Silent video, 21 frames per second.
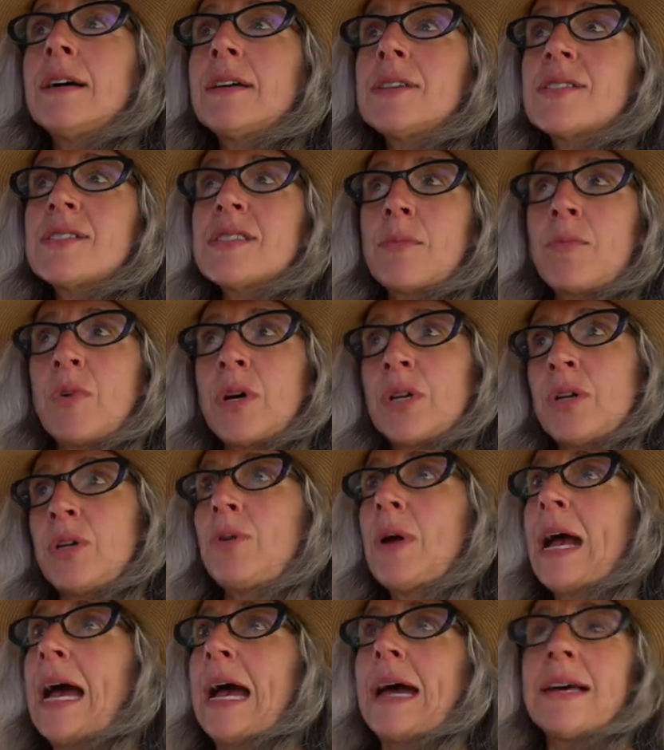someone
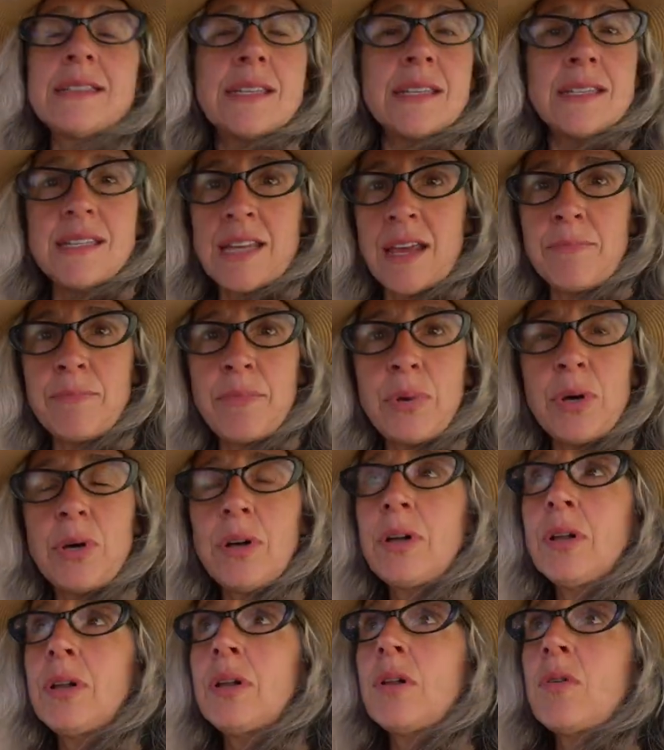who has a
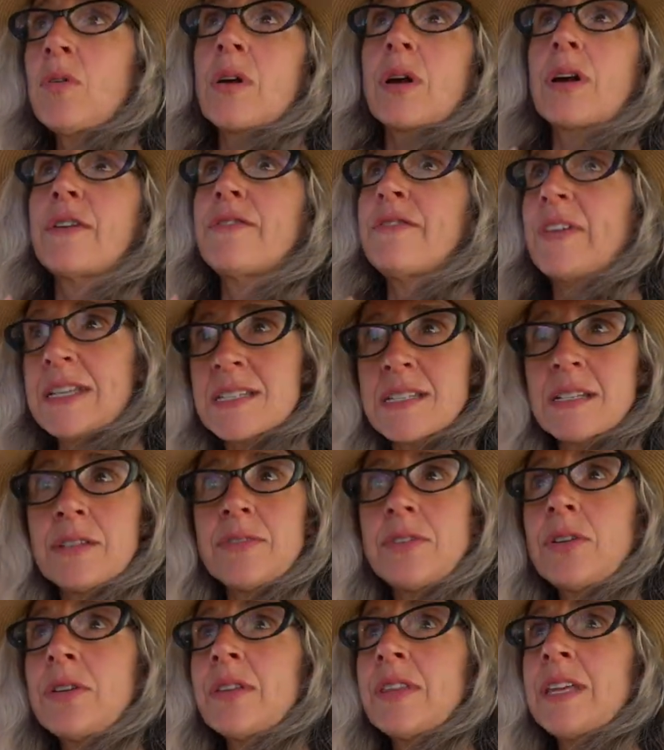temple or a
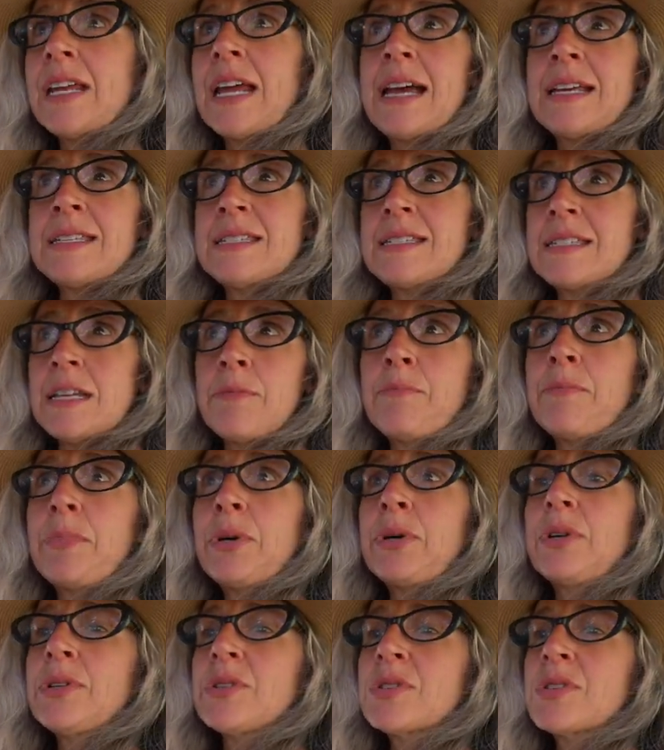festival that has
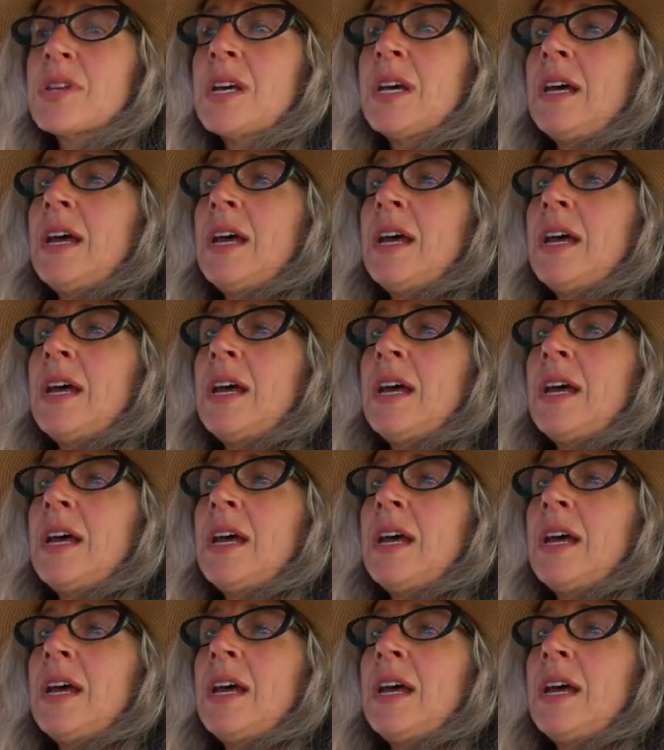temples